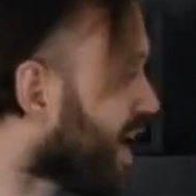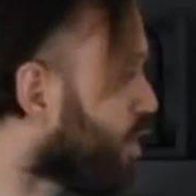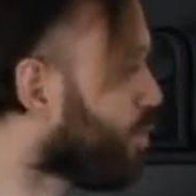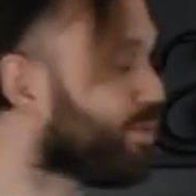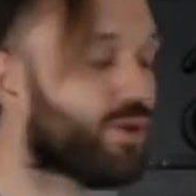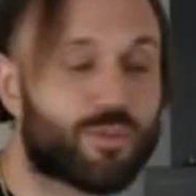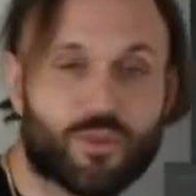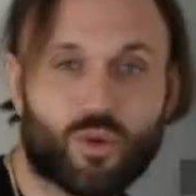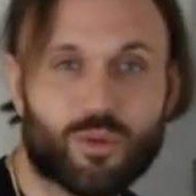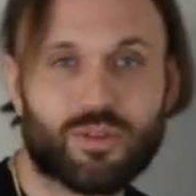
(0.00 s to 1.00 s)
I hope you
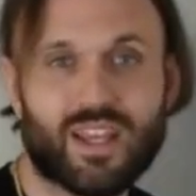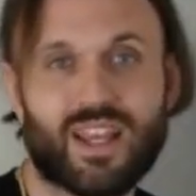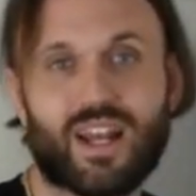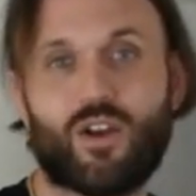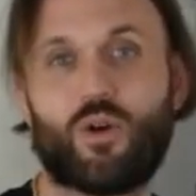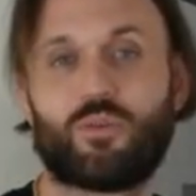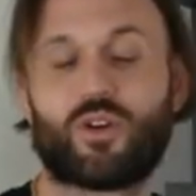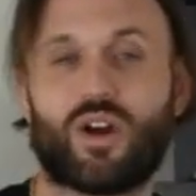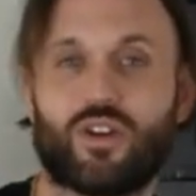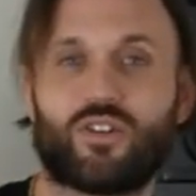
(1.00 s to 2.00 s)
absorbed it and I hope
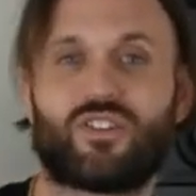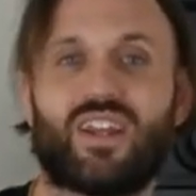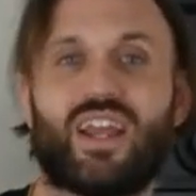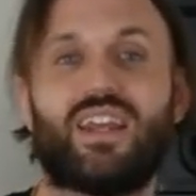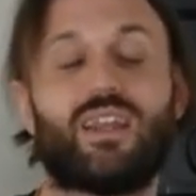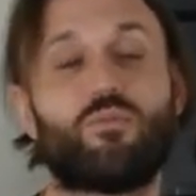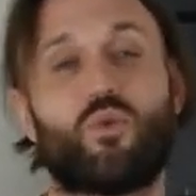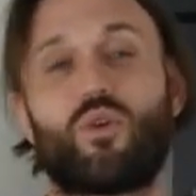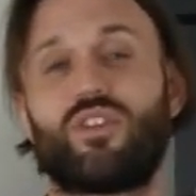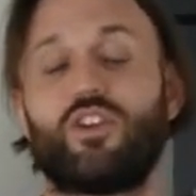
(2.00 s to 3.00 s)
you're understanding it
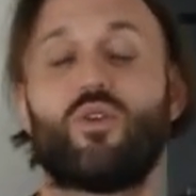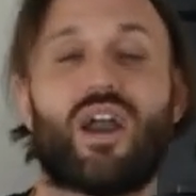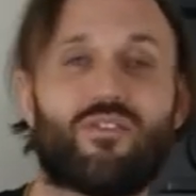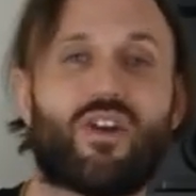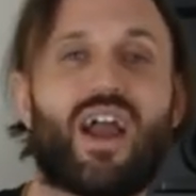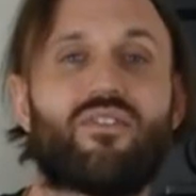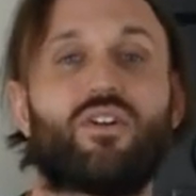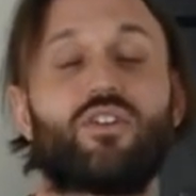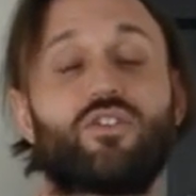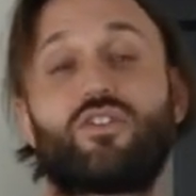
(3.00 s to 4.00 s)
more than you ever have
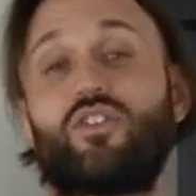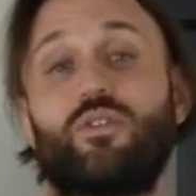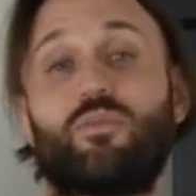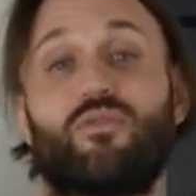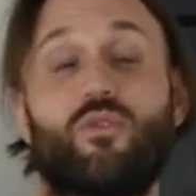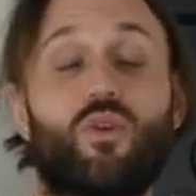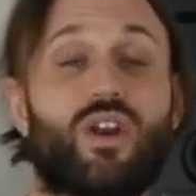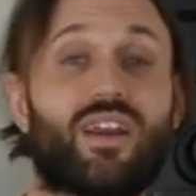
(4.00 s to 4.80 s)
understood it before.